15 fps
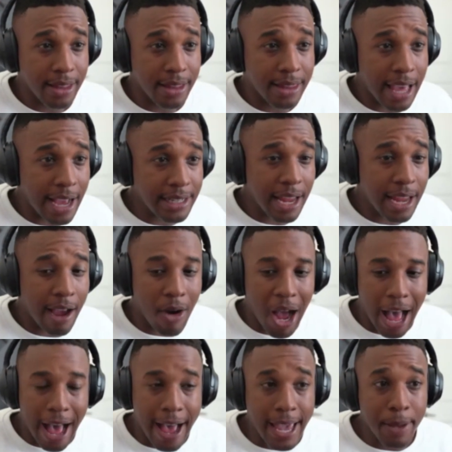like
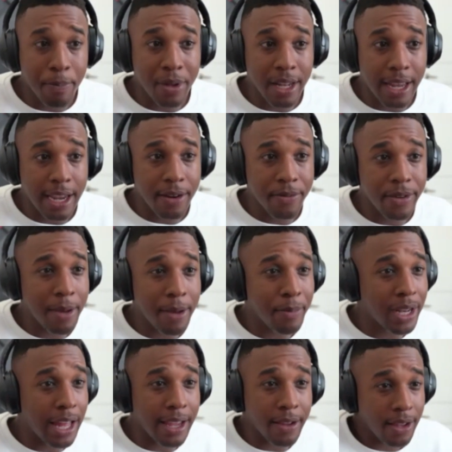that's how I
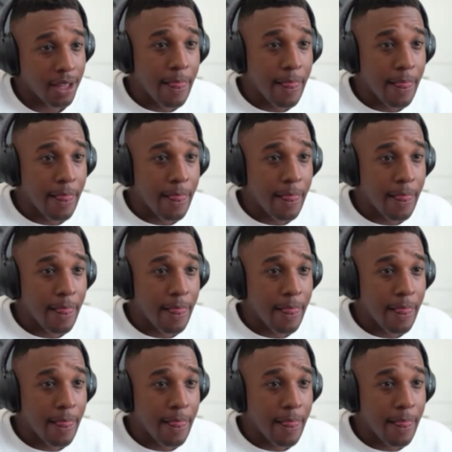plan for that.